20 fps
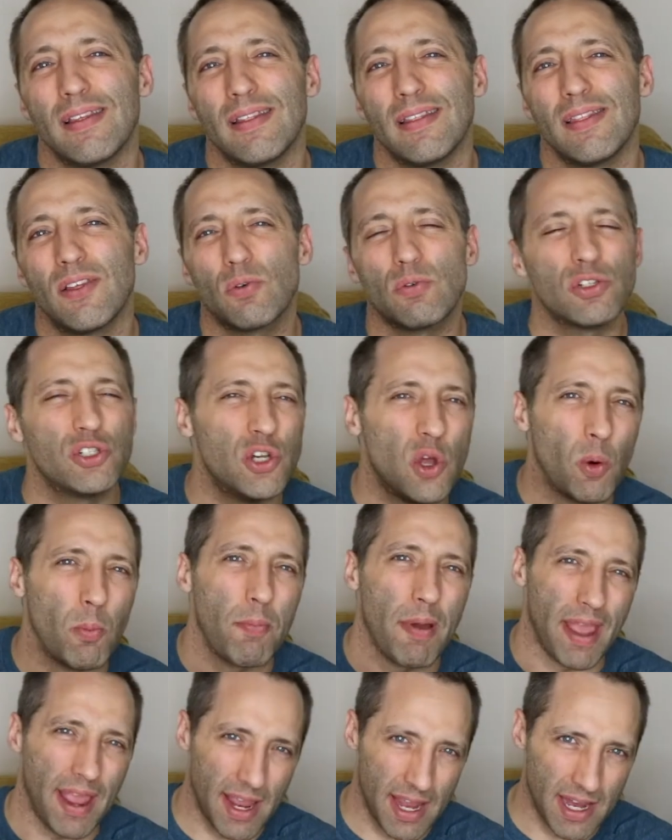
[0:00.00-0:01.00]
there was no
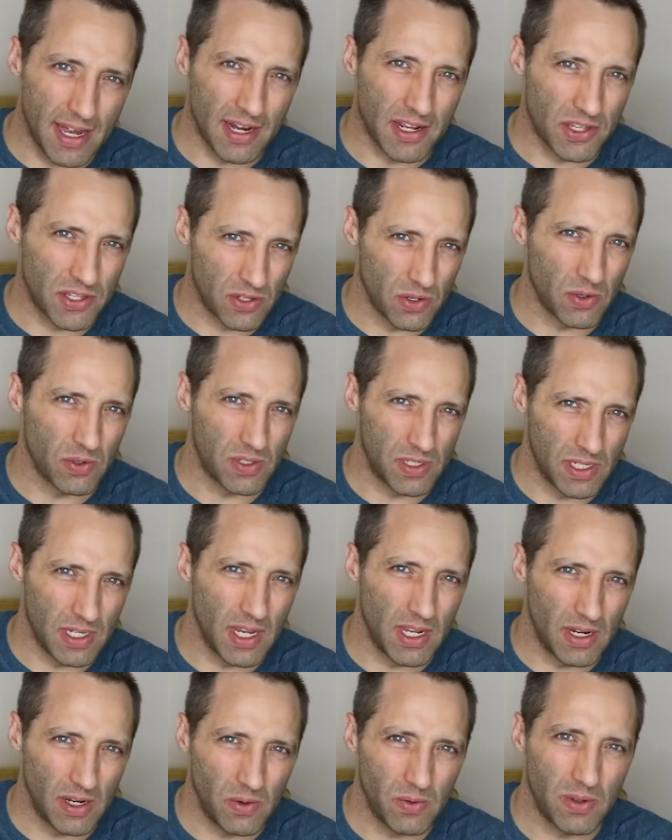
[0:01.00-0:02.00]
pain
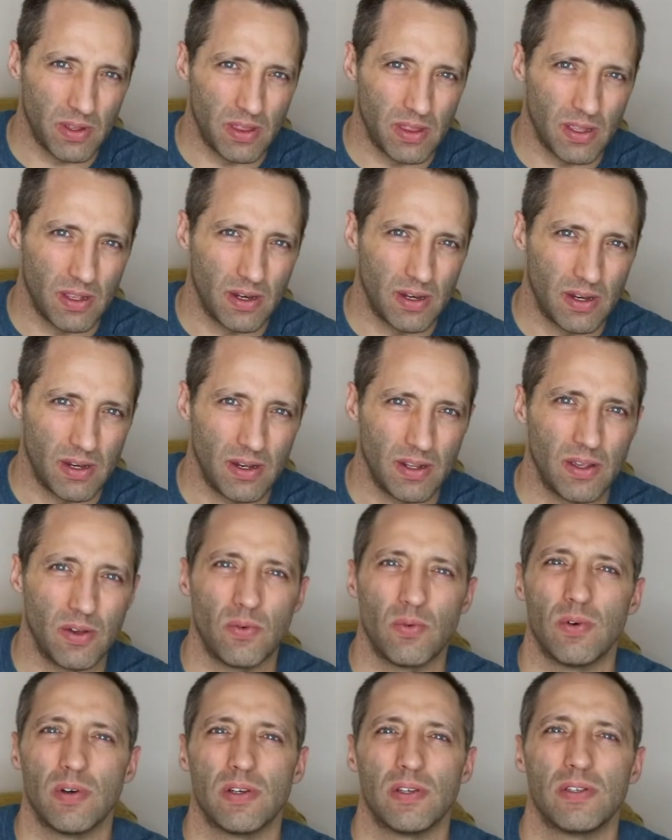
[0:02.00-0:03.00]
associated with it.
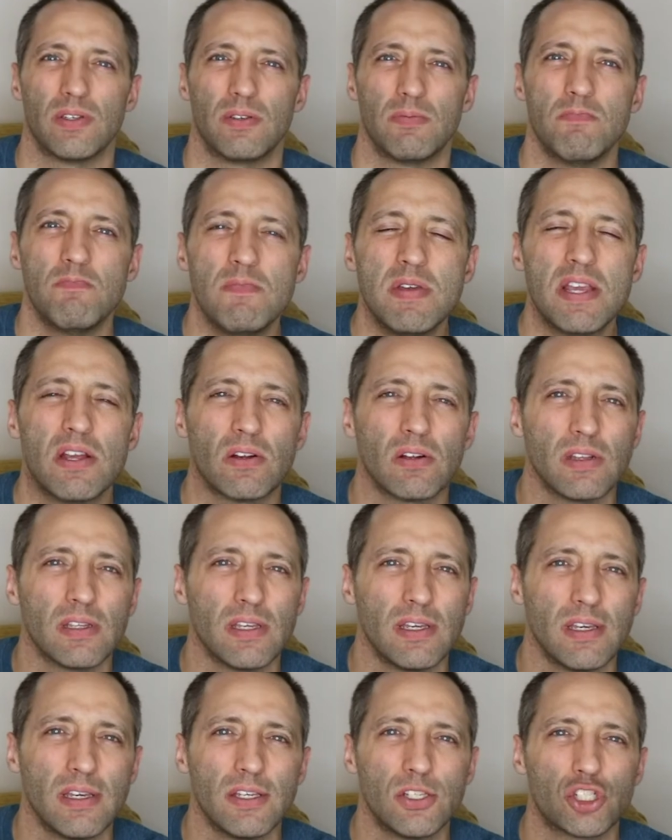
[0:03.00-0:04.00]
It was
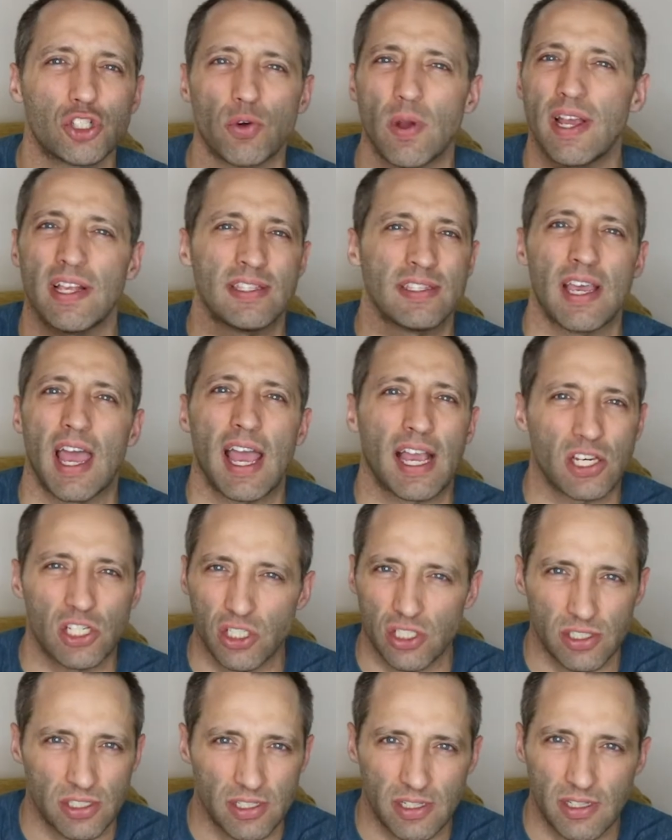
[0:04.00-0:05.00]
merely
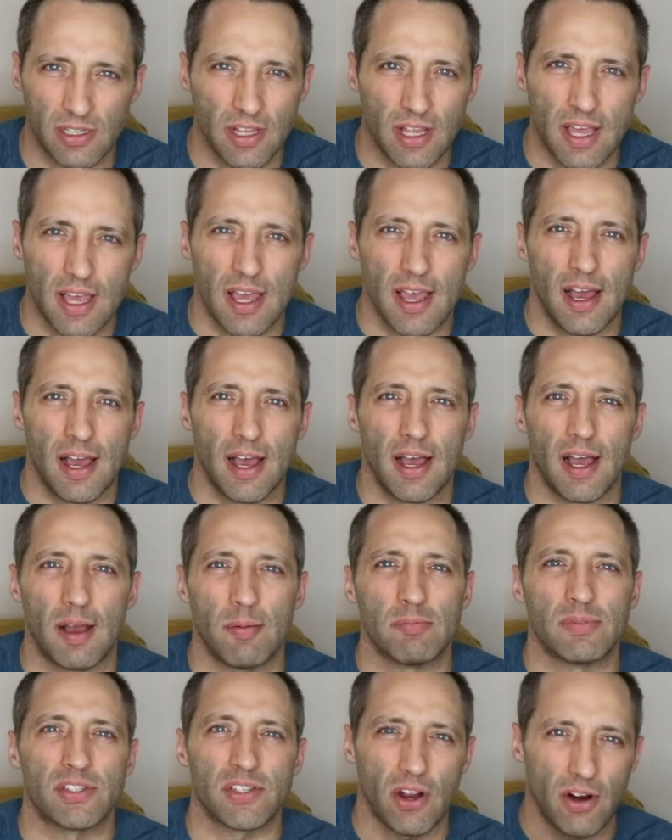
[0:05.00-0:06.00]
transactional.
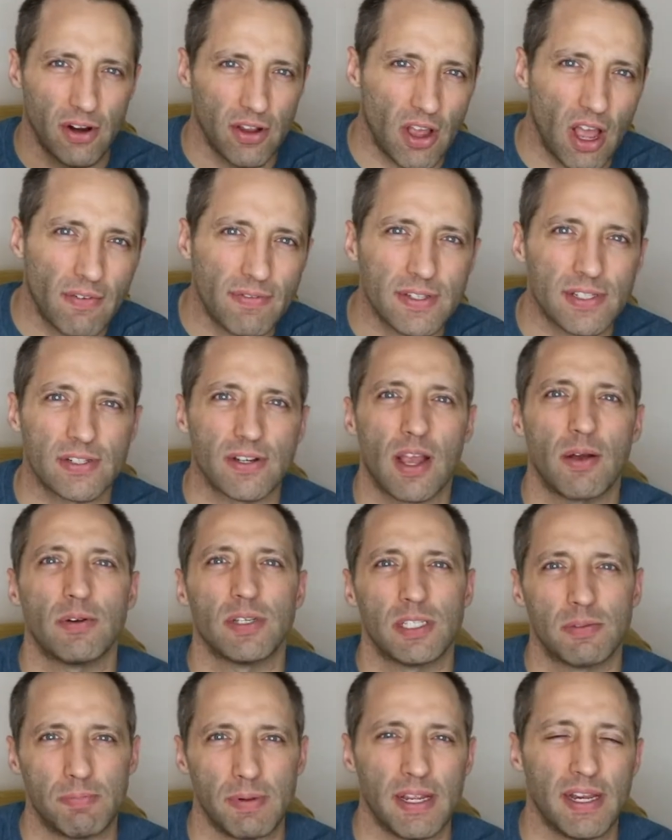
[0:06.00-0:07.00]
Sorry, officer, I
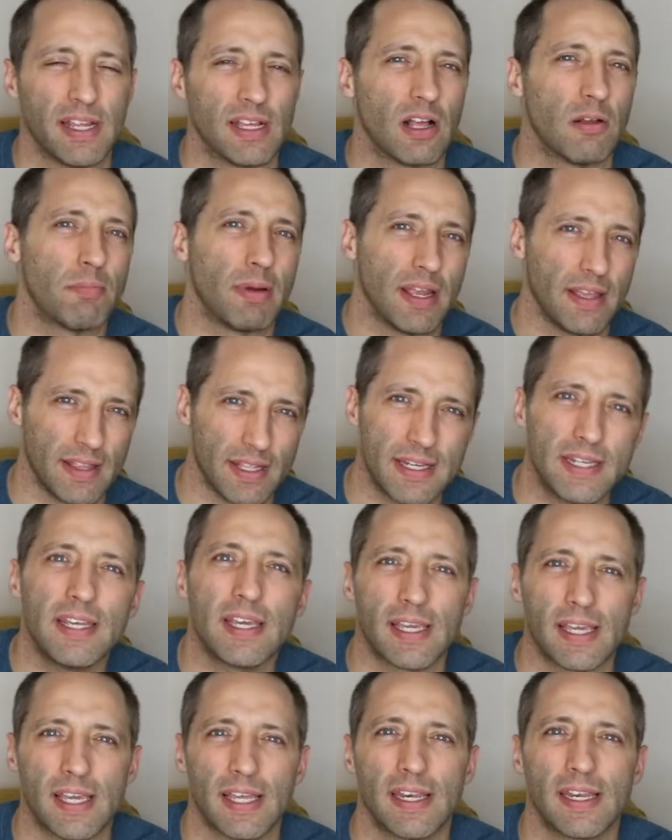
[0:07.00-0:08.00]
was speeding. I'll pay the
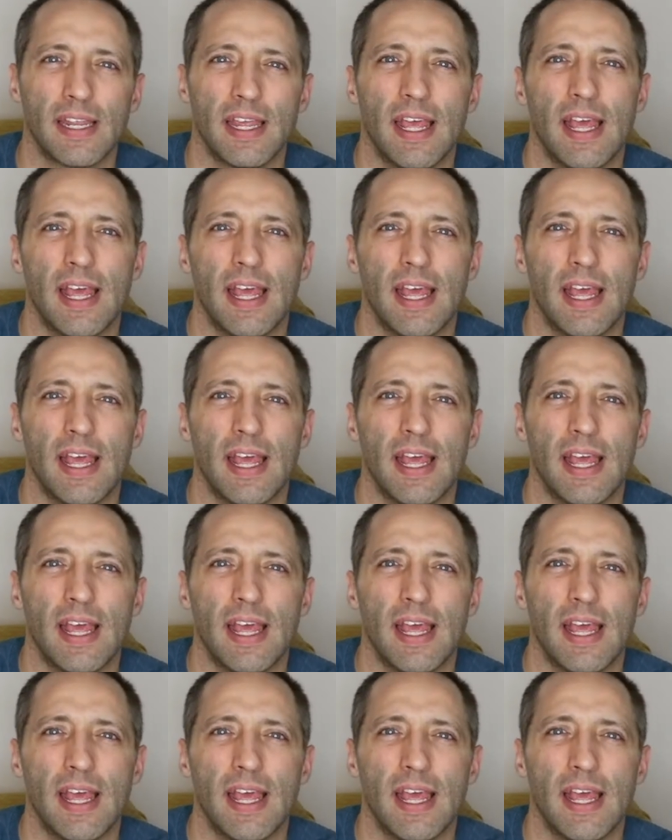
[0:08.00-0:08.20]
ticket.